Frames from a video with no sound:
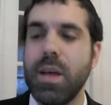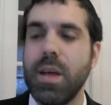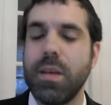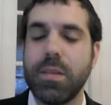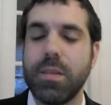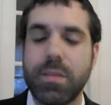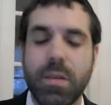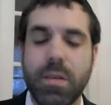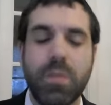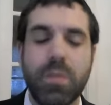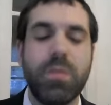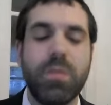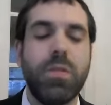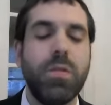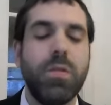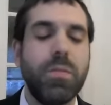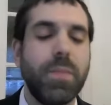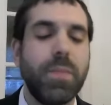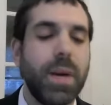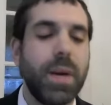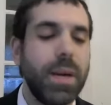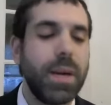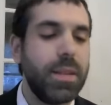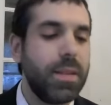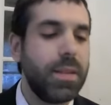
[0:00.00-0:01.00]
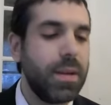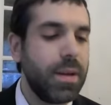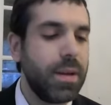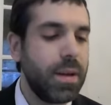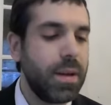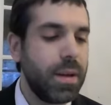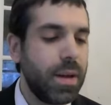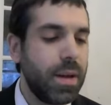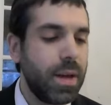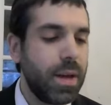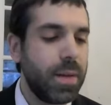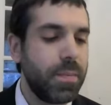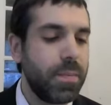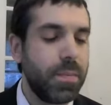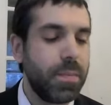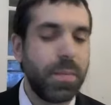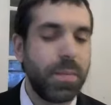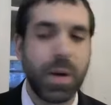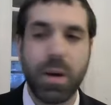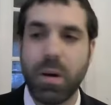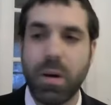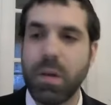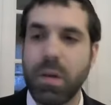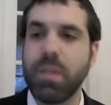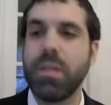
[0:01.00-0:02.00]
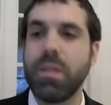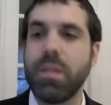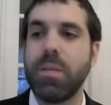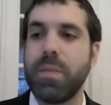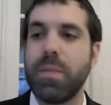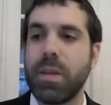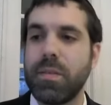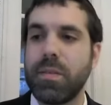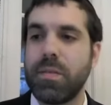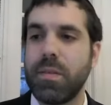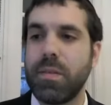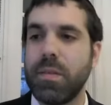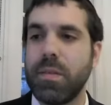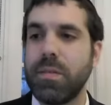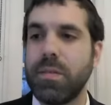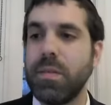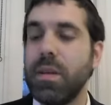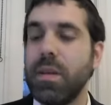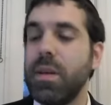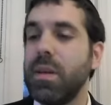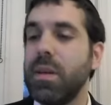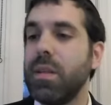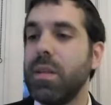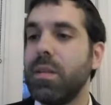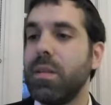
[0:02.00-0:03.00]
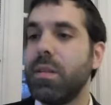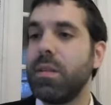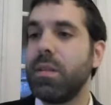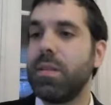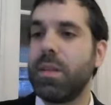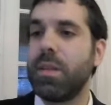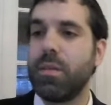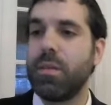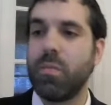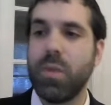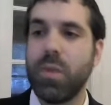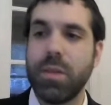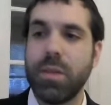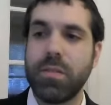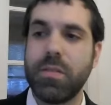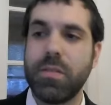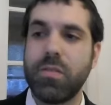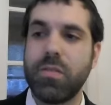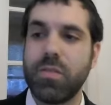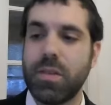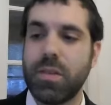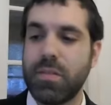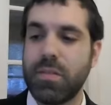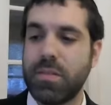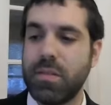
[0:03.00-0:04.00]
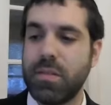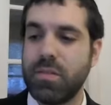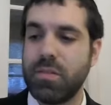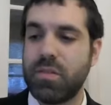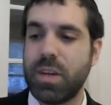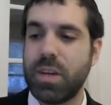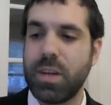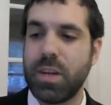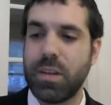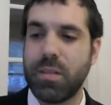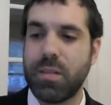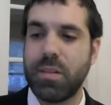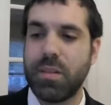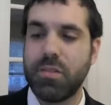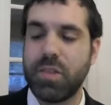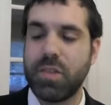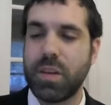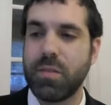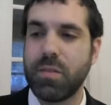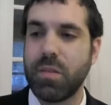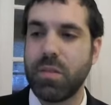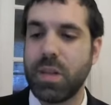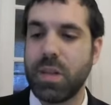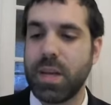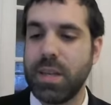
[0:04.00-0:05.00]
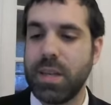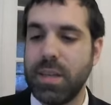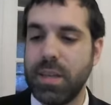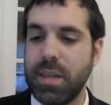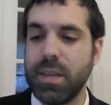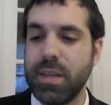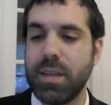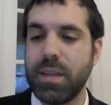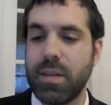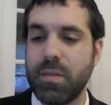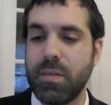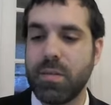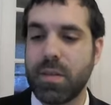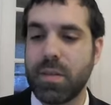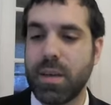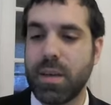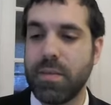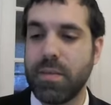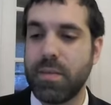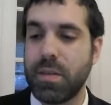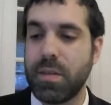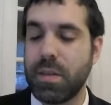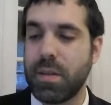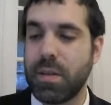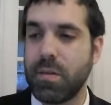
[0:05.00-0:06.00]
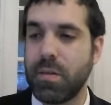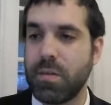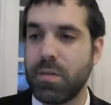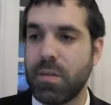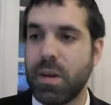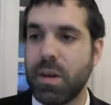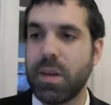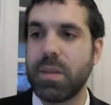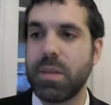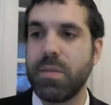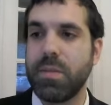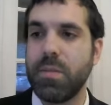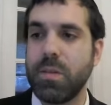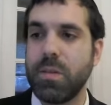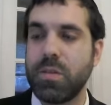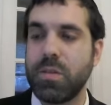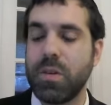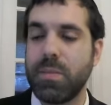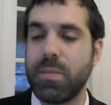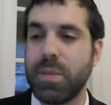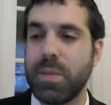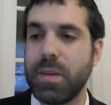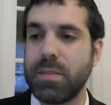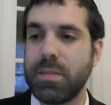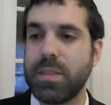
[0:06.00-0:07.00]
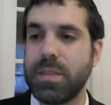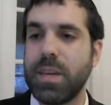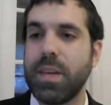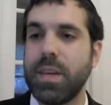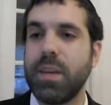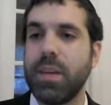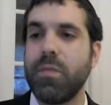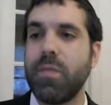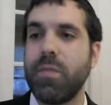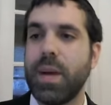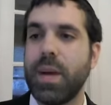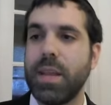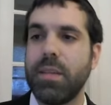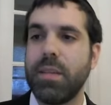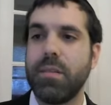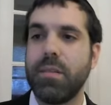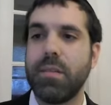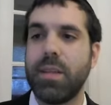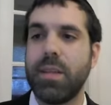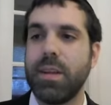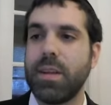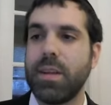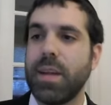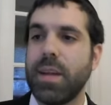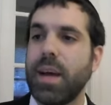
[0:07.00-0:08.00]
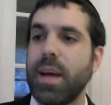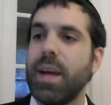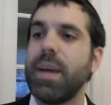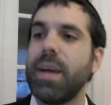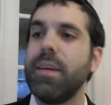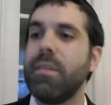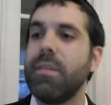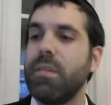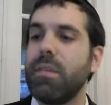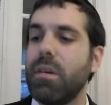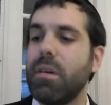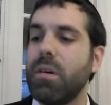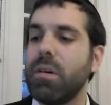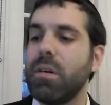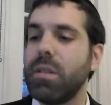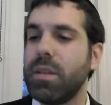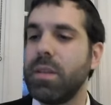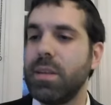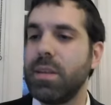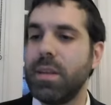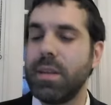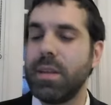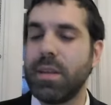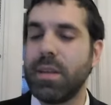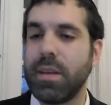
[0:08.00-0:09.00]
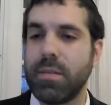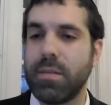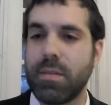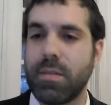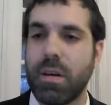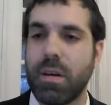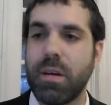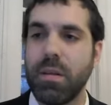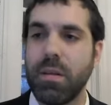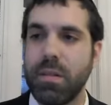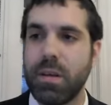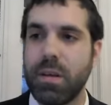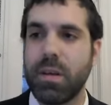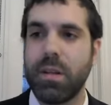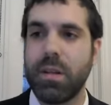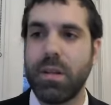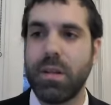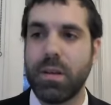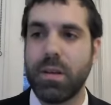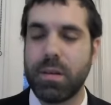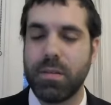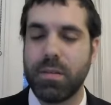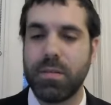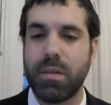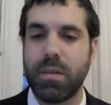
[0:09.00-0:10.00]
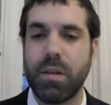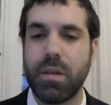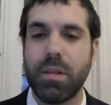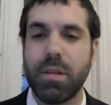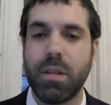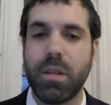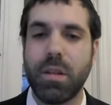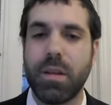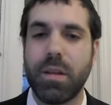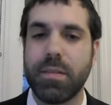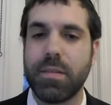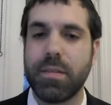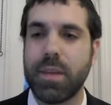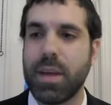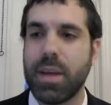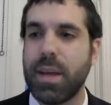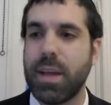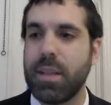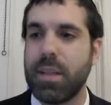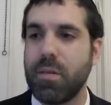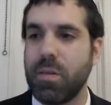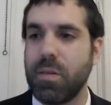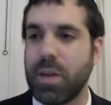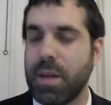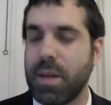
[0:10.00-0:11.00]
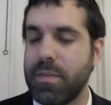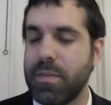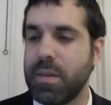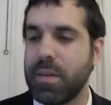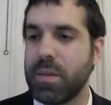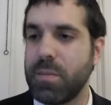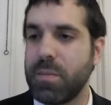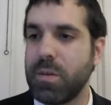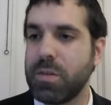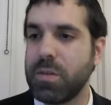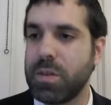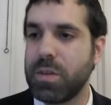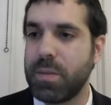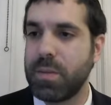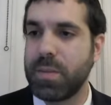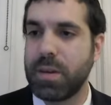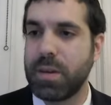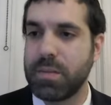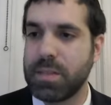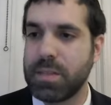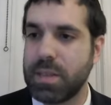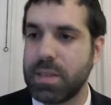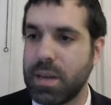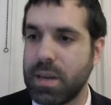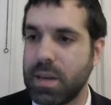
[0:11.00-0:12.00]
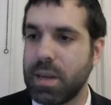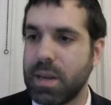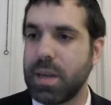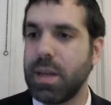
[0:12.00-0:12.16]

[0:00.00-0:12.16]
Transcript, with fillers: So too by the um, by all the mitzvahs, there wasn't just gen, the general idea that was given that was taught to Moshe on Mount Sinai. Rather, the entire, all the details, all the halachas, all the laws together were given to Moshe on Mount Sinai.